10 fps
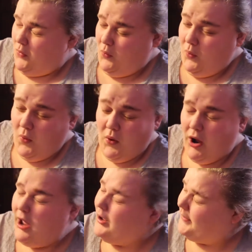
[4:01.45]

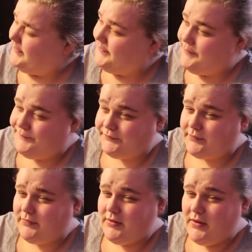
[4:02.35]
Ooh!
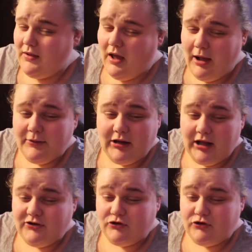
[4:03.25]
I